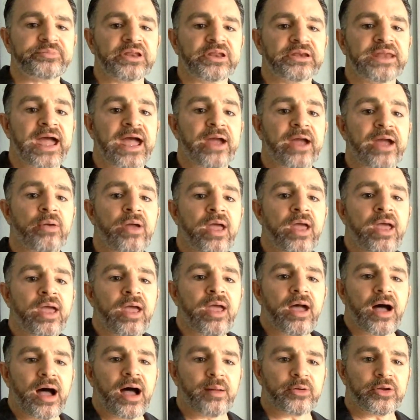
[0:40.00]
Now,
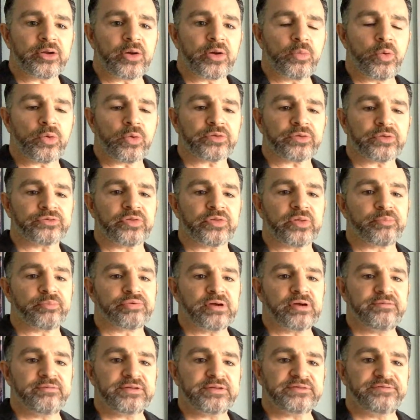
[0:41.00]
I'm going to walk through the
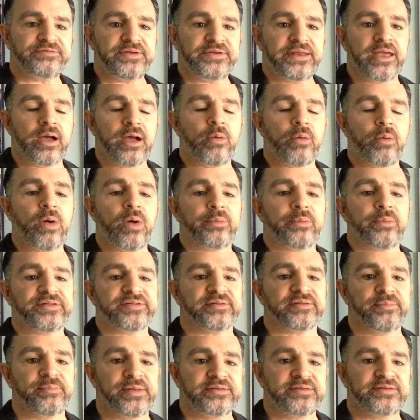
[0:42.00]
previous video where we
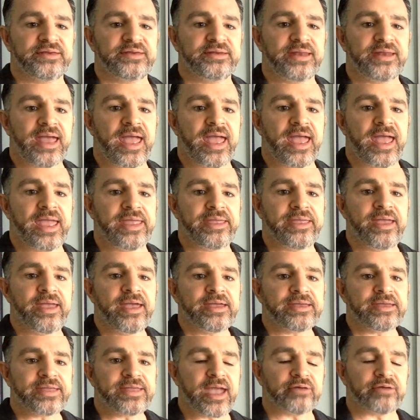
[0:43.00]
submitted a
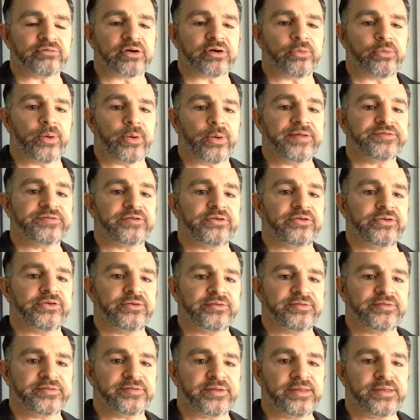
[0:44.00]
GET request and
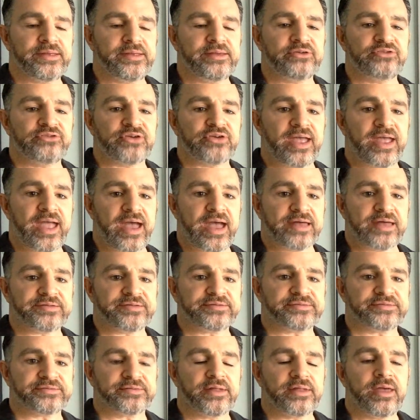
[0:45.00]
used
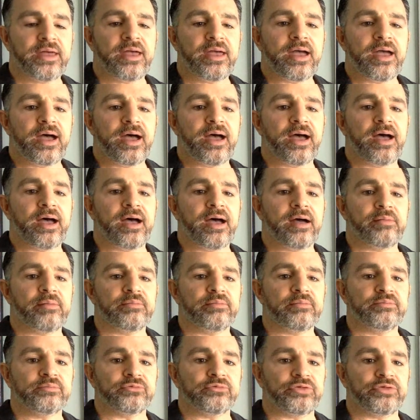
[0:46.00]
AJAX,
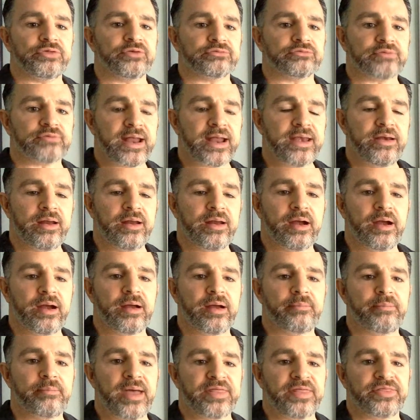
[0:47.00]
the render
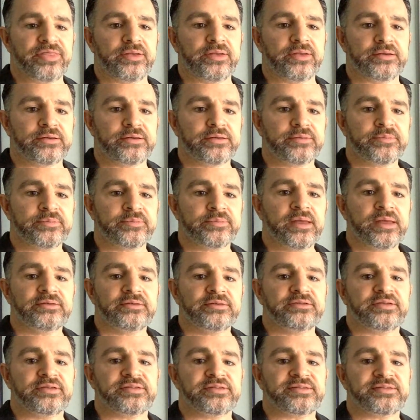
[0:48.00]
method,
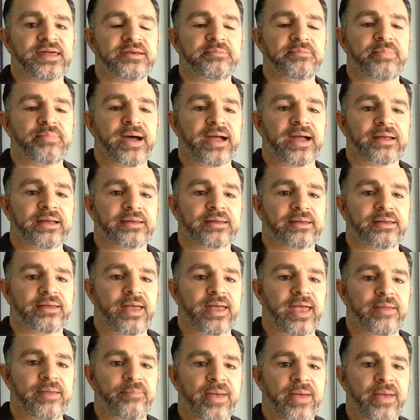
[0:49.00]
to send back
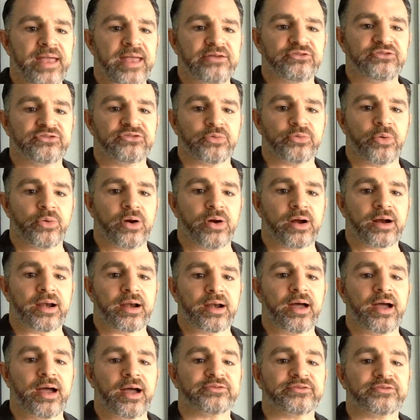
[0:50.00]
a page to our
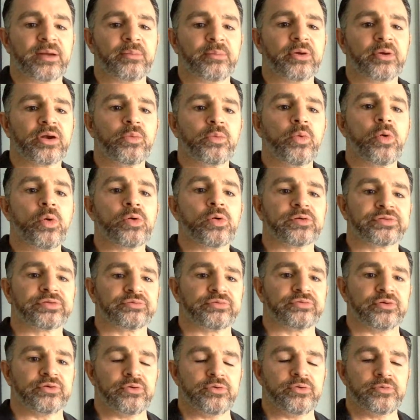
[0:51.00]
client. I'm going to walk
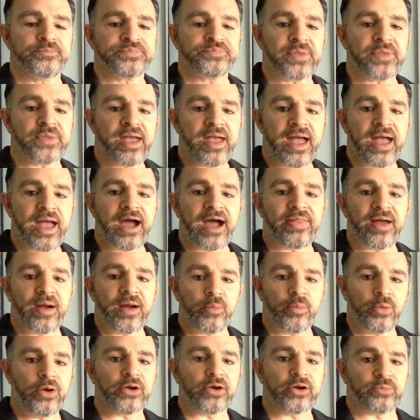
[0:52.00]
through how
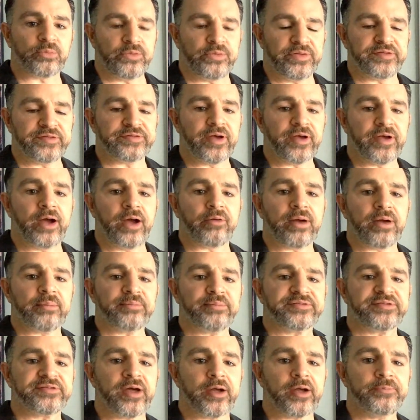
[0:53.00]
that worked with this diagram.
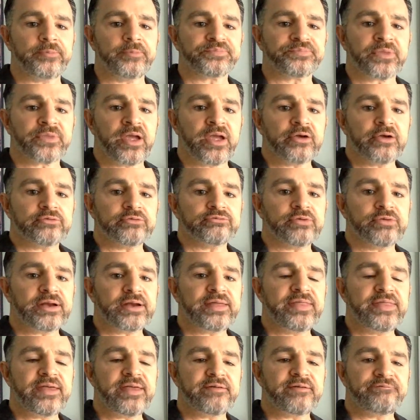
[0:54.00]
So
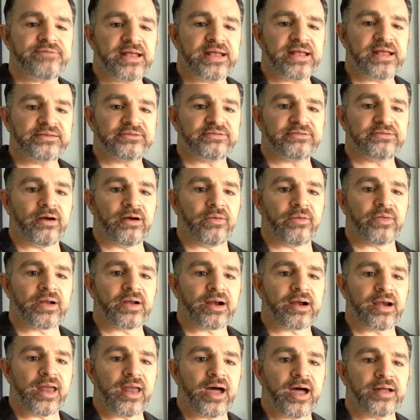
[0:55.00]
really the event on the
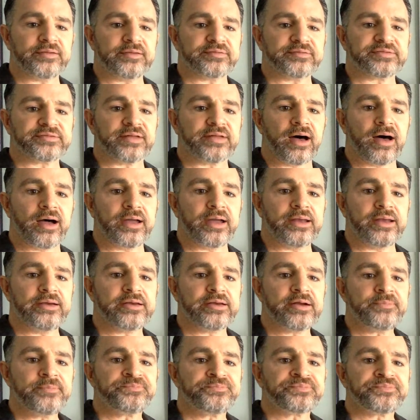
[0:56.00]
client side,
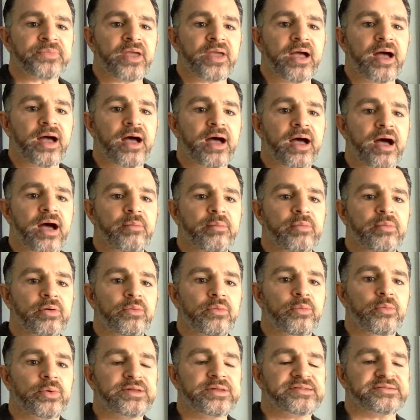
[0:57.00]

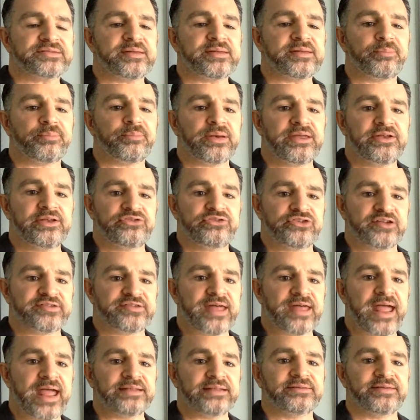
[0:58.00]
we simply
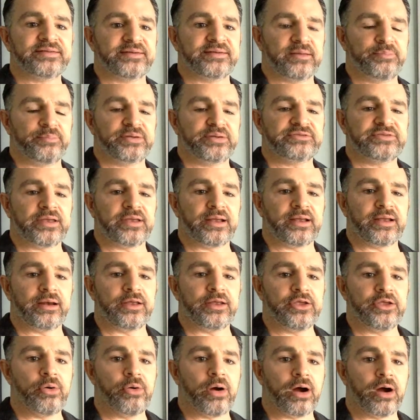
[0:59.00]
just entered a particular
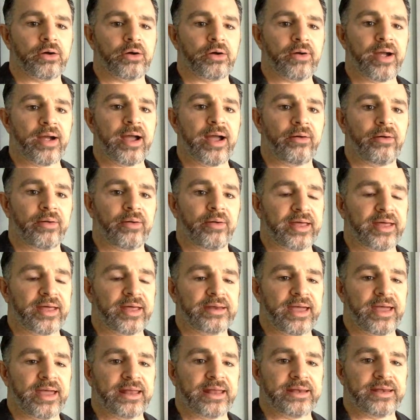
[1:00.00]
URL
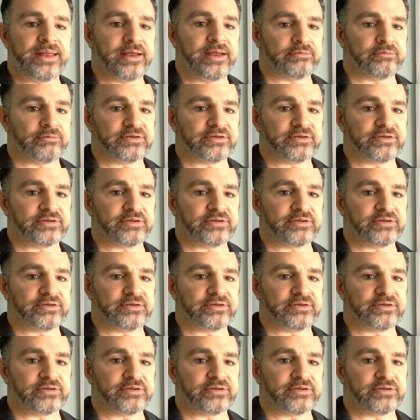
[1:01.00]
and hit